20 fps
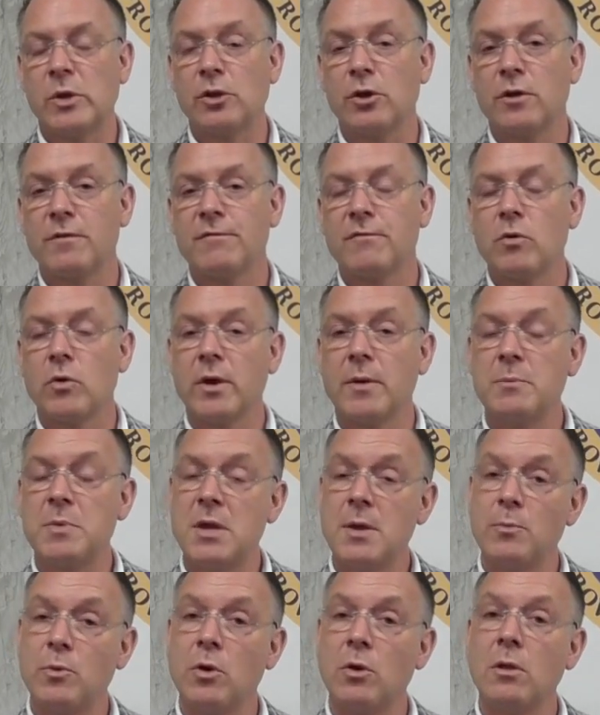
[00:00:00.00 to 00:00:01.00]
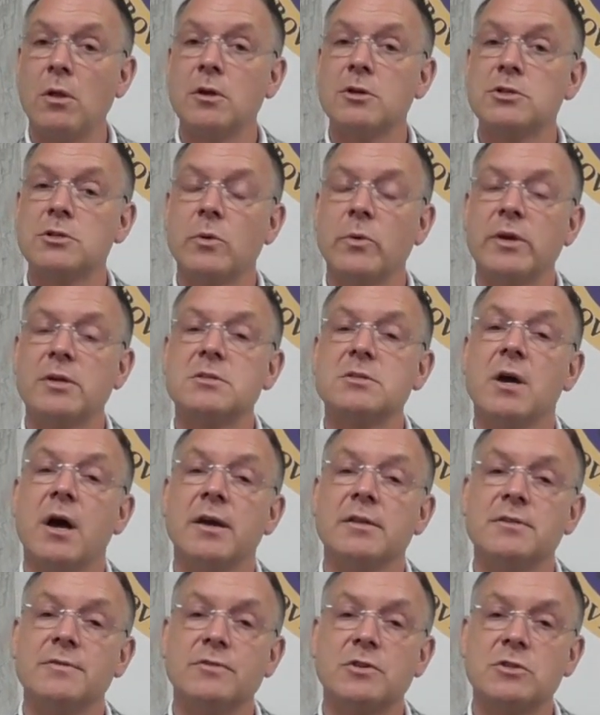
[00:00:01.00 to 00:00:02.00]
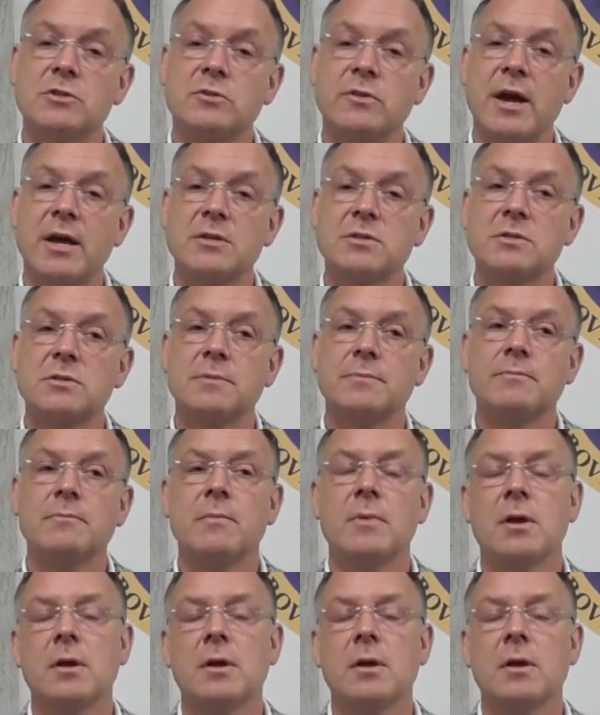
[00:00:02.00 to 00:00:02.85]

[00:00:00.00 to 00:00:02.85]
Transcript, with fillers: that we look for in people showing signs of distress.